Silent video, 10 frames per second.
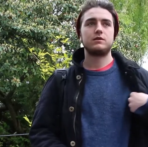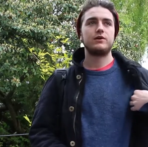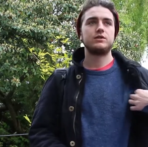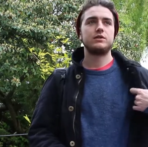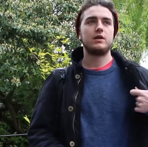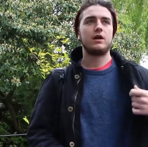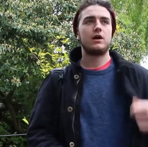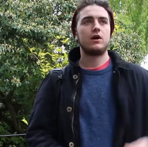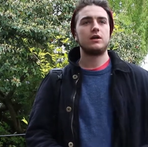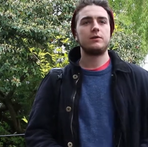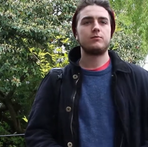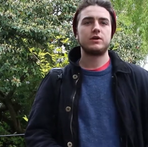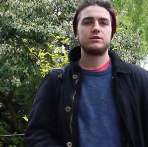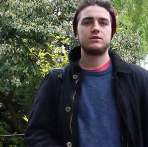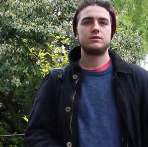There isn't a guarding
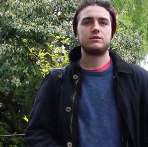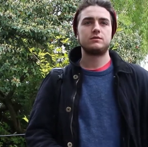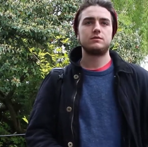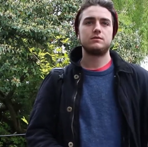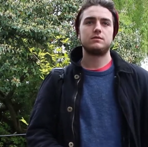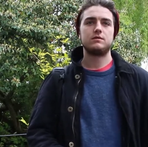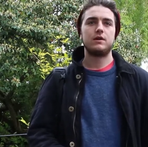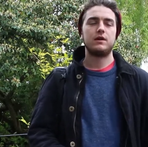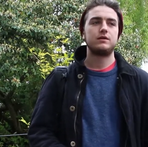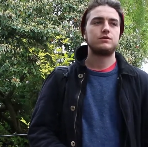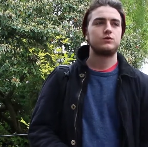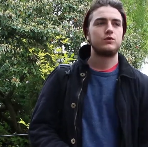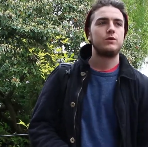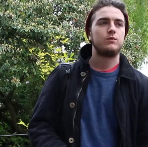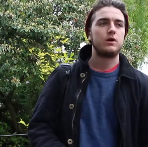presence, like
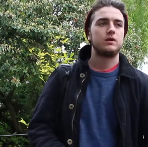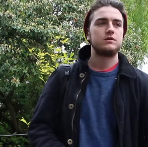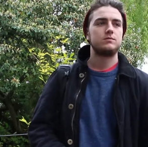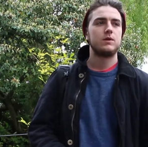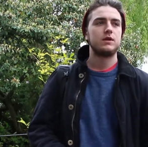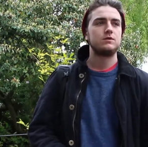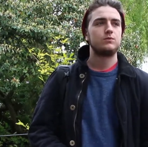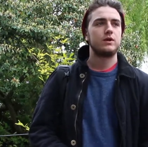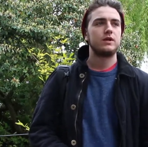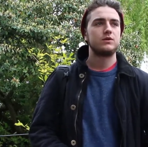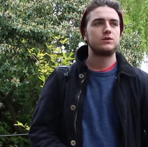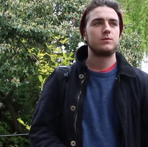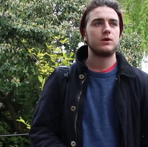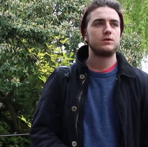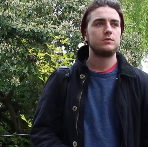streetwise, much where they're
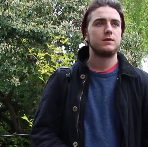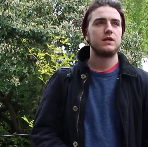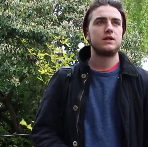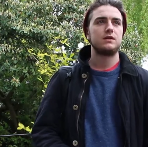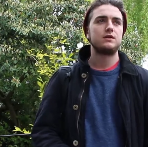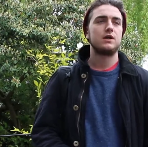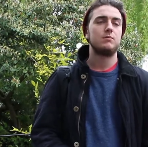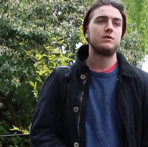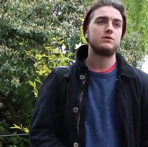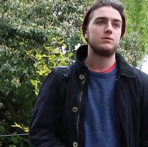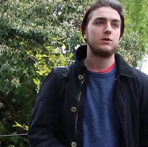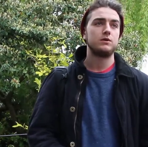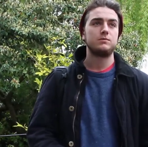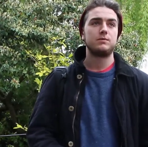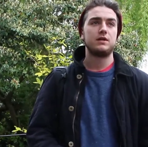supposed to be at the time they're
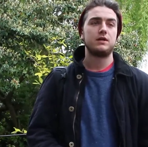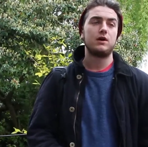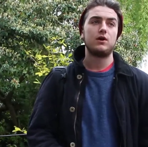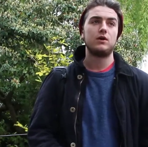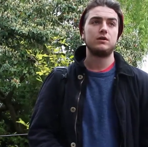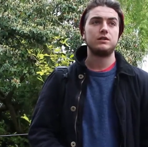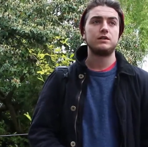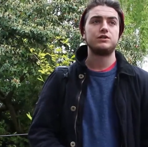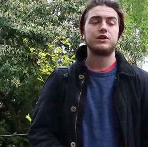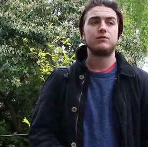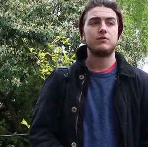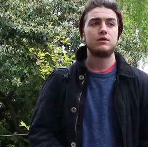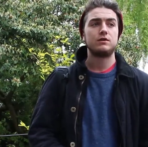supposed to be in Ireland in general.